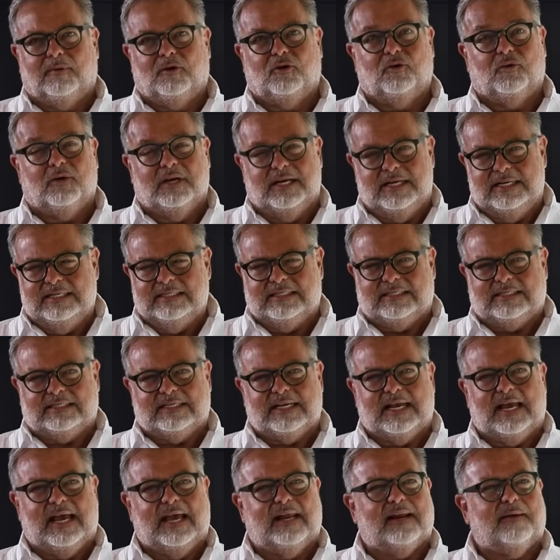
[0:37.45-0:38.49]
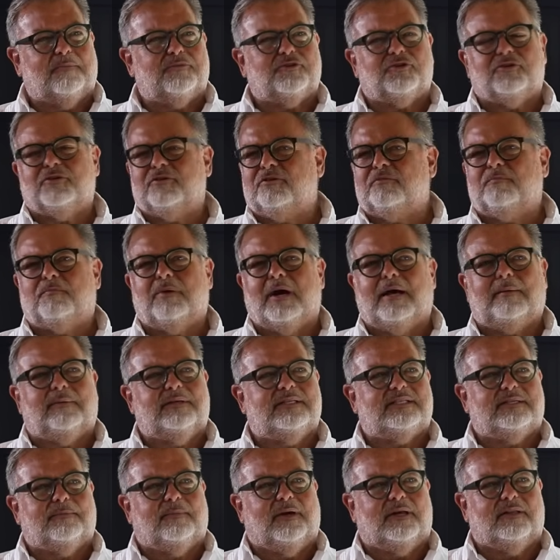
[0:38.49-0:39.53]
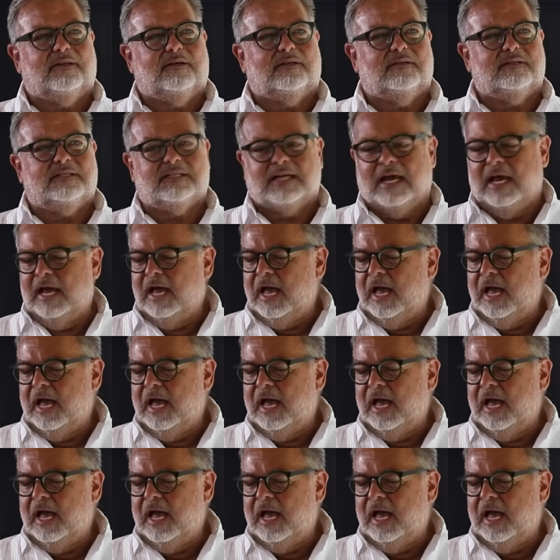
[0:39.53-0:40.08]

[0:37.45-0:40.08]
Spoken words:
Greece, and I'm sure there are probably some others.